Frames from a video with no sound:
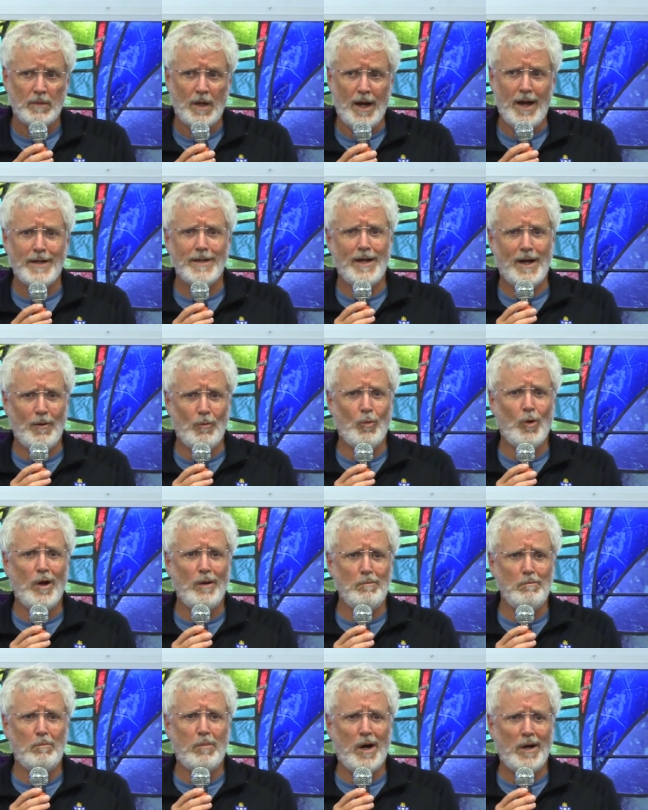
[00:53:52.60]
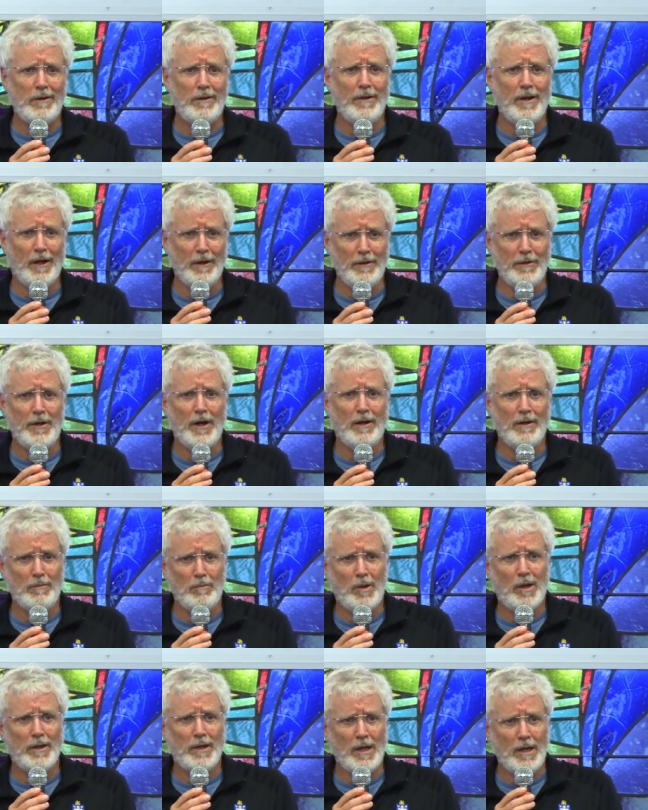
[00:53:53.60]
I got one button
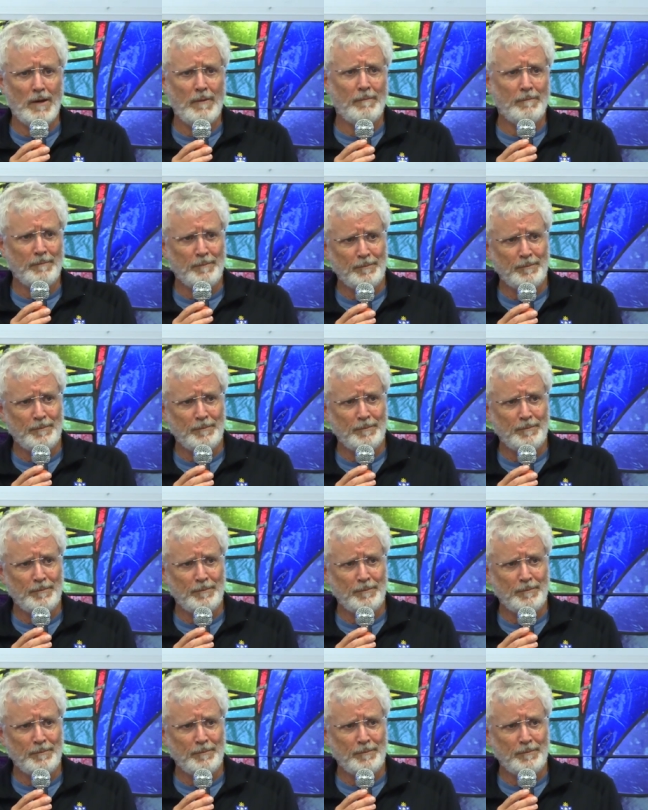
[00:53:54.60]
undone, buddy.